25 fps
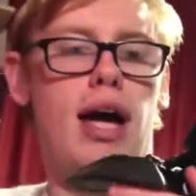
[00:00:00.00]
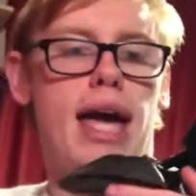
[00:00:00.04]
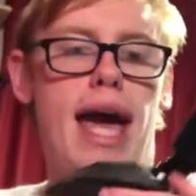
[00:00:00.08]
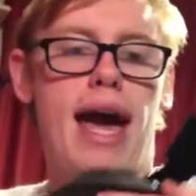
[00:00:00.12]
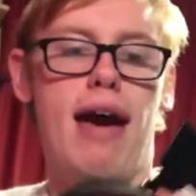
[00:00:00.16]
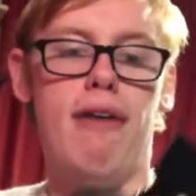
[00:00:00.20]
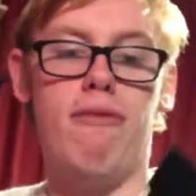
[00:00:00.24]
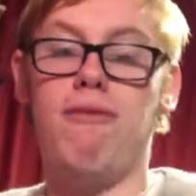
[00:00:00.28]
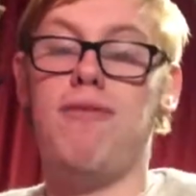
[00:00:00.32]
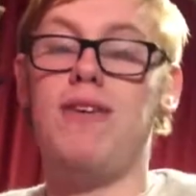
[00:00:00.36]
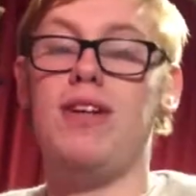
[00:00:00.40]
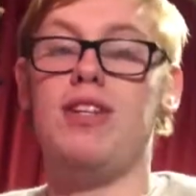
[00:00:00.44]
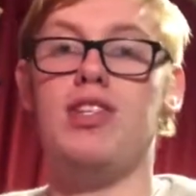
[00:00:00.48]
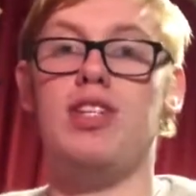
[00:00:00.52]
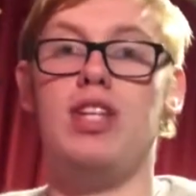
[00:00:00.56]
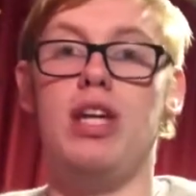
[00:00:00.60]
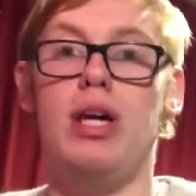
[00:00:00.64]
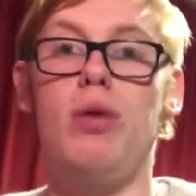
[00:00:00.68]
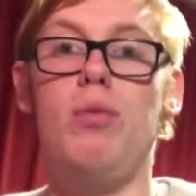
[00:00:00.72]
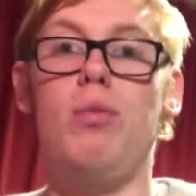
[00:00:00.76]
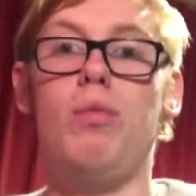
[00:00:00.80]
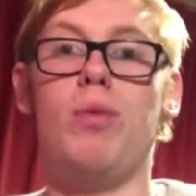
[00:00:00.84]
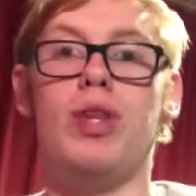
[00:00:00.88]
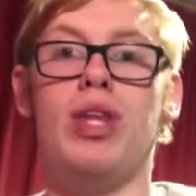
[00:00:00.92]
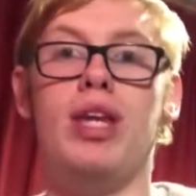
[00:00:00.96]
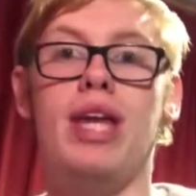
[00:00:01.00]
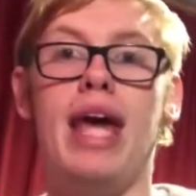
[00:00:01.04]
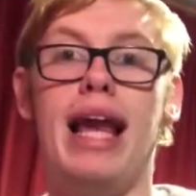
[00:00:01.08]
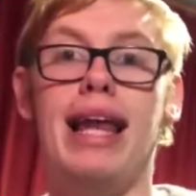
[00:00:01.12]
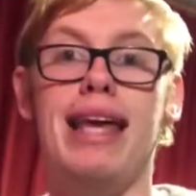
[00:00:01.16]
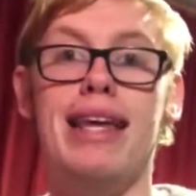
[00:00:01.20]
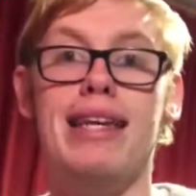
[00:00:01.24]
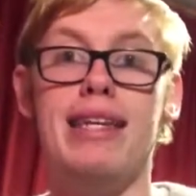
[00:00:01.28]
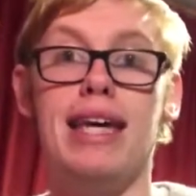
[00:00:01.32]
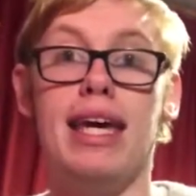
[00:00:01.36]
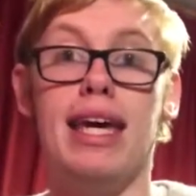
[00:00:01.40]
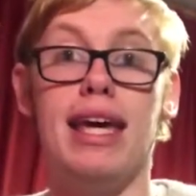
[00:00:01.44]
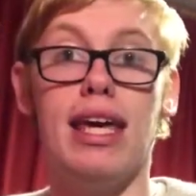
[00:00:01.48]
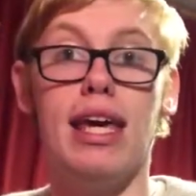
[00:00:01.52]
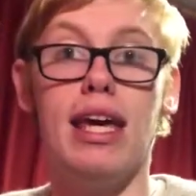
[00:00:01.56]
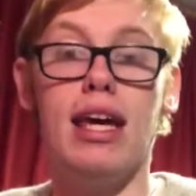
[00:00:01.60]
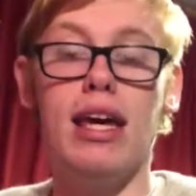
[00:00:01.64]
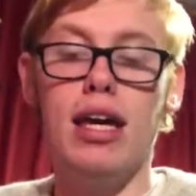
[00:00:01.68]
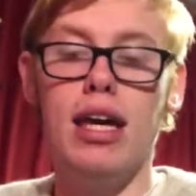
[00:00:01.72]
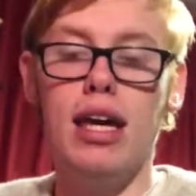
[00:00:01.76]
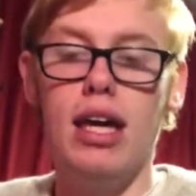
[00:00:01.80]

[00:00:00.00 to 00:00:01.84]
have fitted it with an LED,